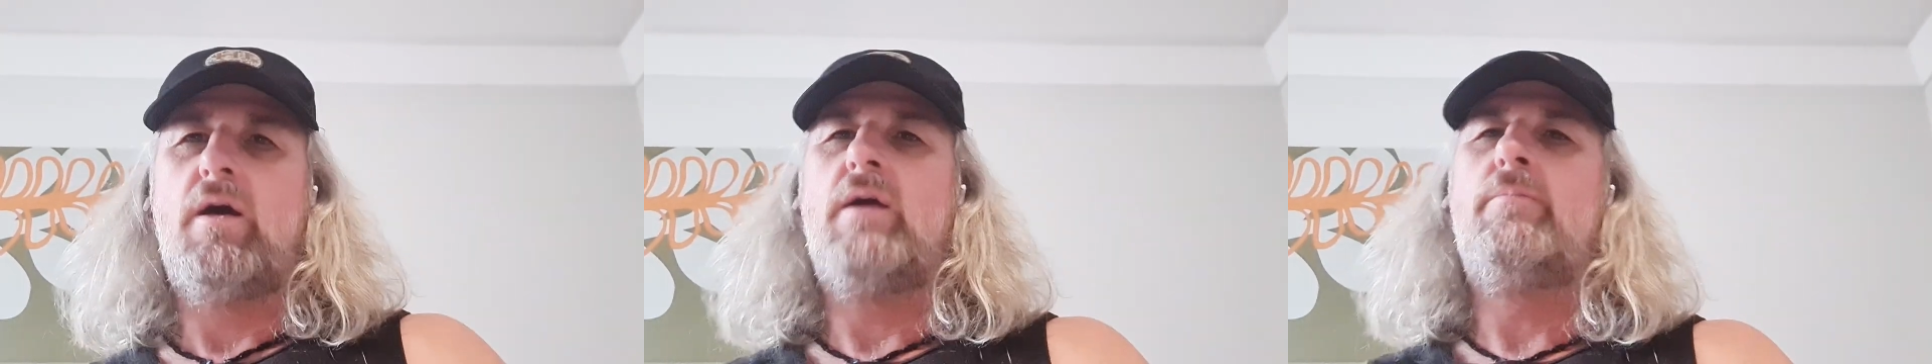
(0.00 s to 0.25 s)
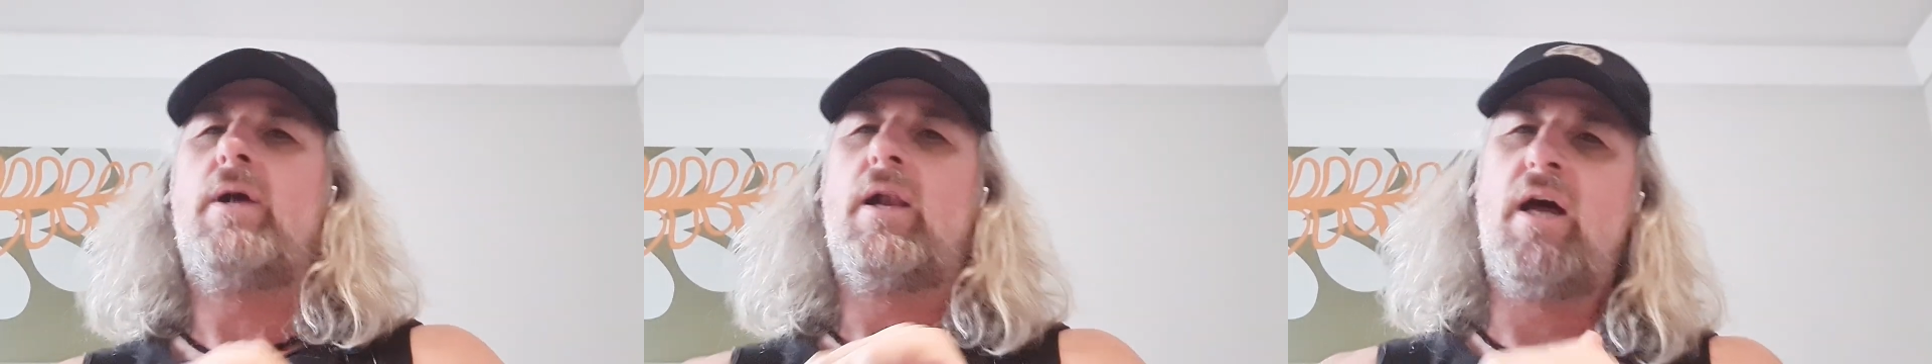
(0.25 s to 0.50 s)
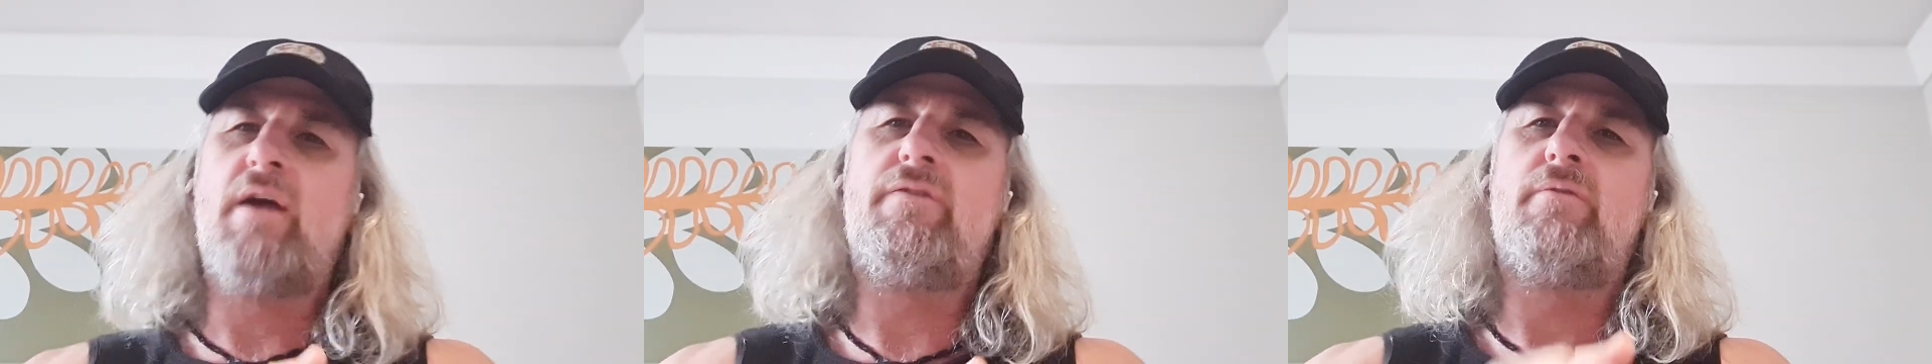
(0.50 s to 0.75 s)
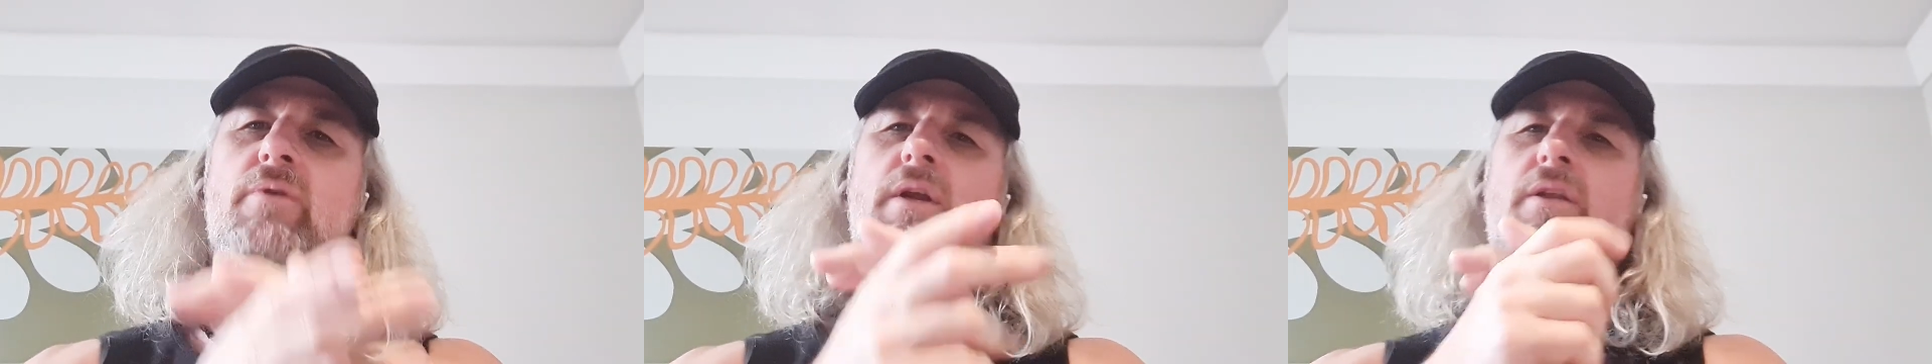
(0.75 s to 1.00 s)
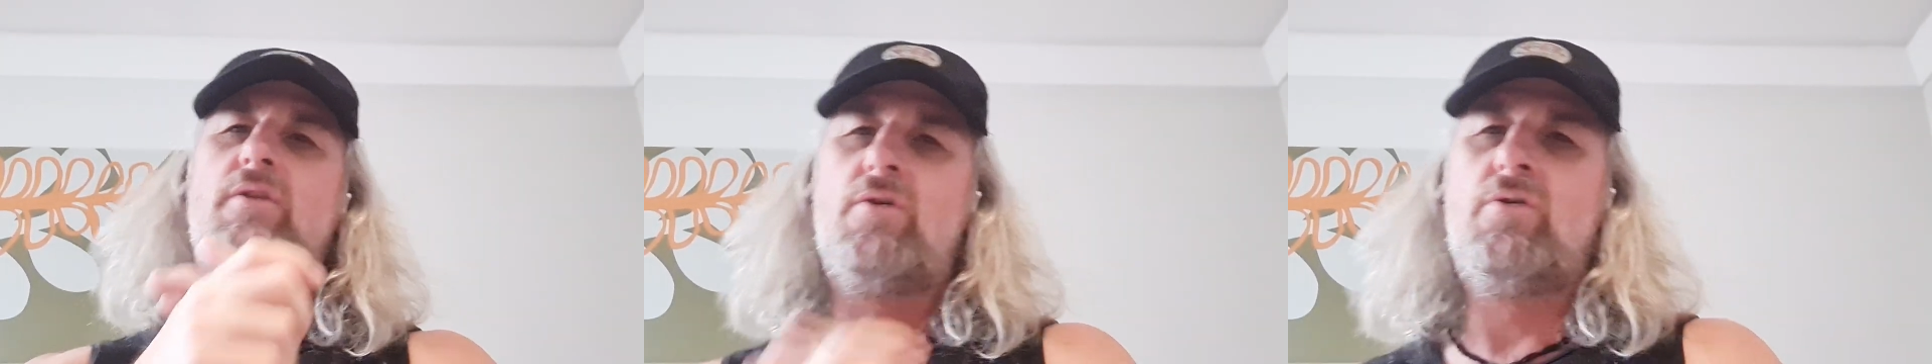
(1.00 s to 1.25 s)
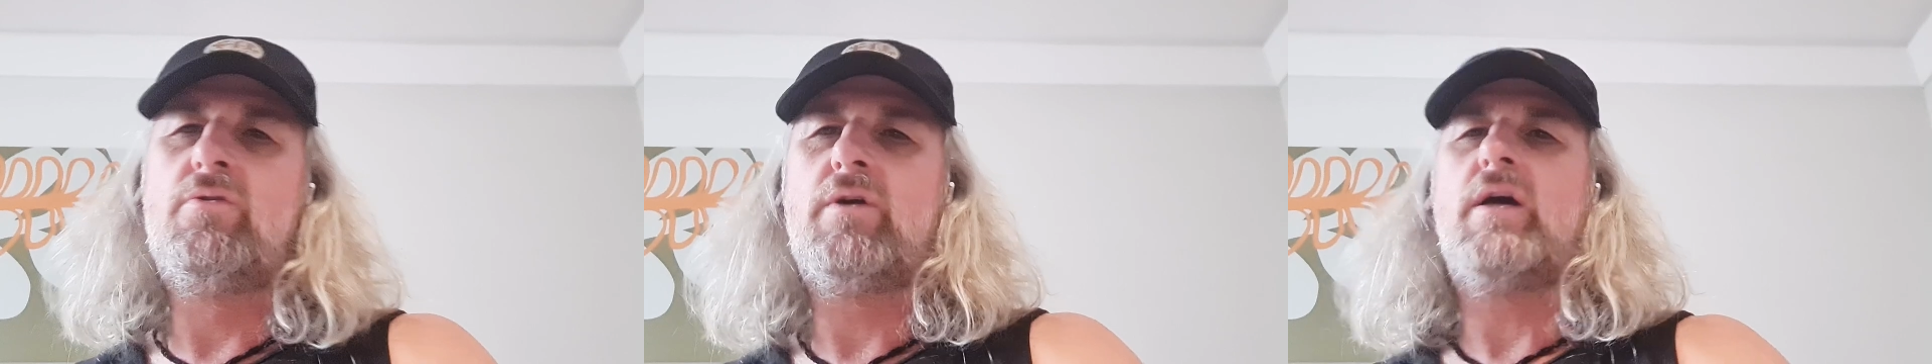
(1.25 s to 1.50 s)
in my life and what I do,